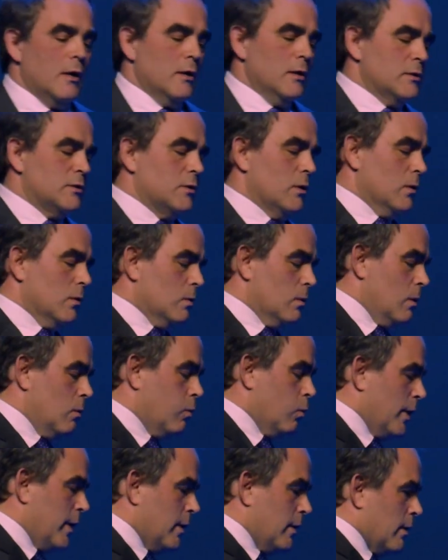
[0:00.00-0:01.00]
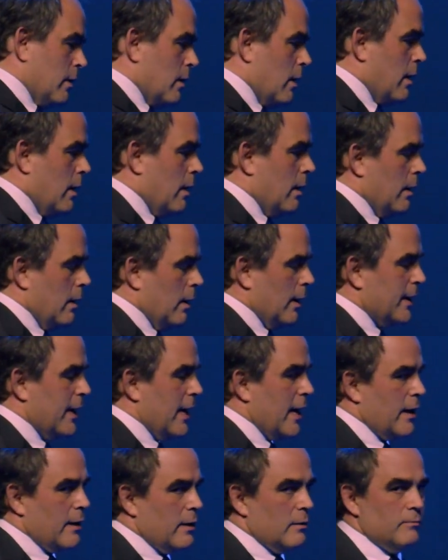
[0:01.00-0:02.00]
So we're,
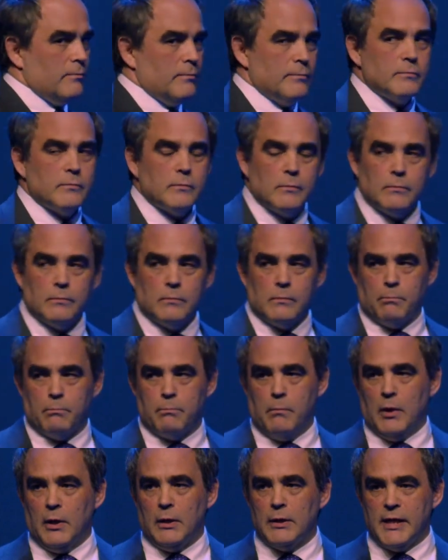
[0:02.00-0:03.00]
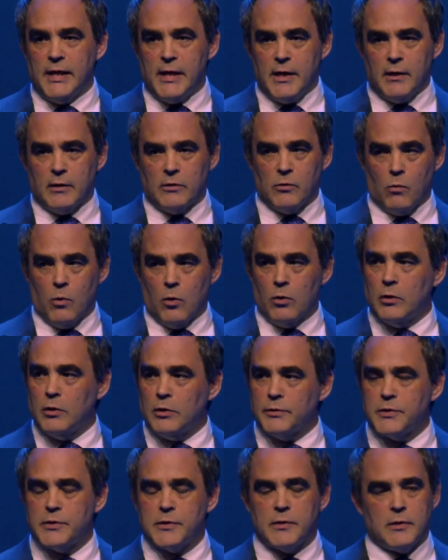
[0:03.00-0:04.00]
again, leading the
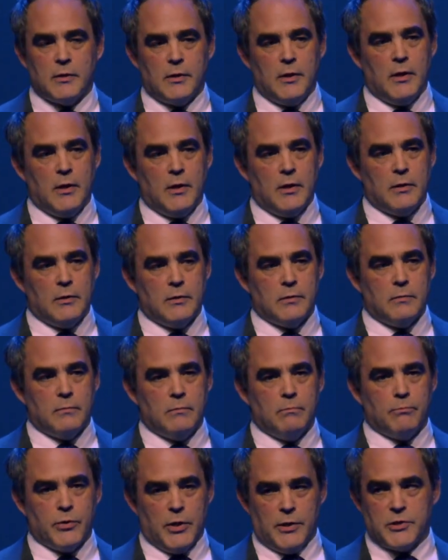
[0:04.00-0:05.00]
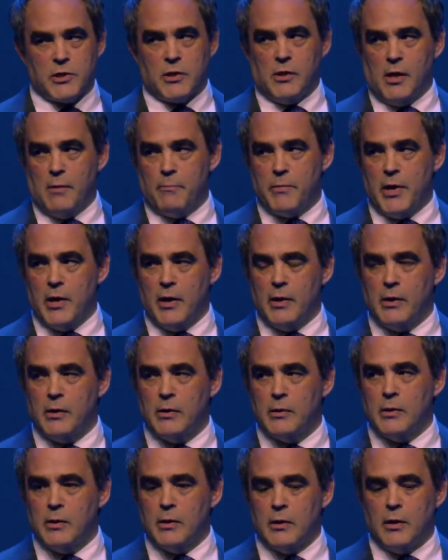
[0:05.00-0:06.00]
world in British Columbia
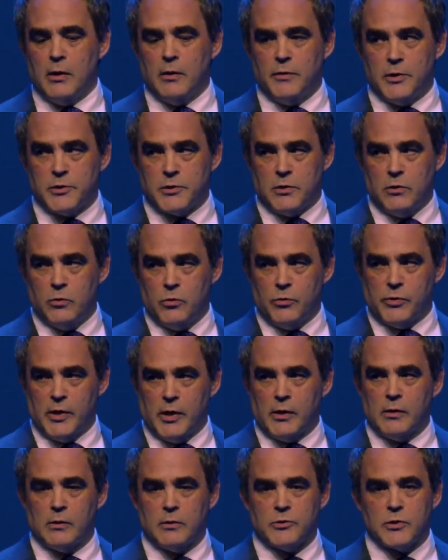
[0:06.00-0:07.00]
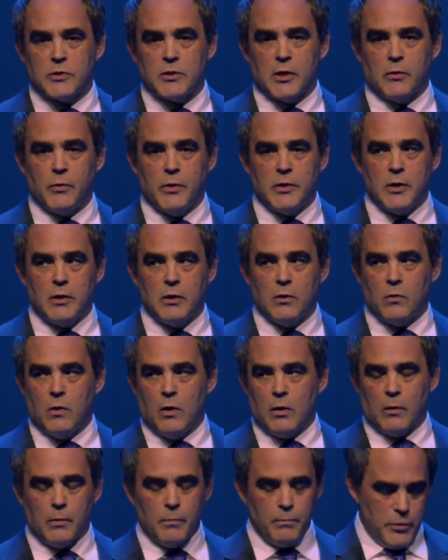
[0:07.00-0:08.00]
in this new thing, just like we did in
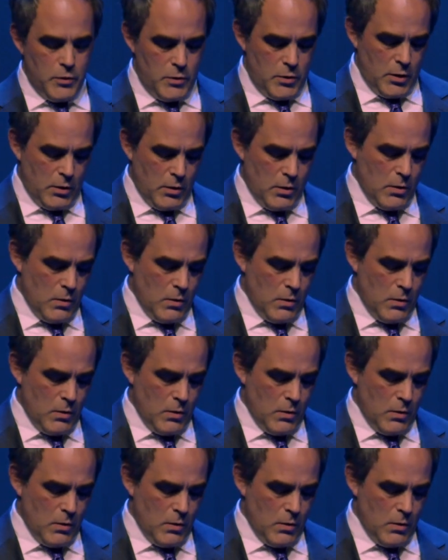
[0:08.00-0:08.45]
quantum computing.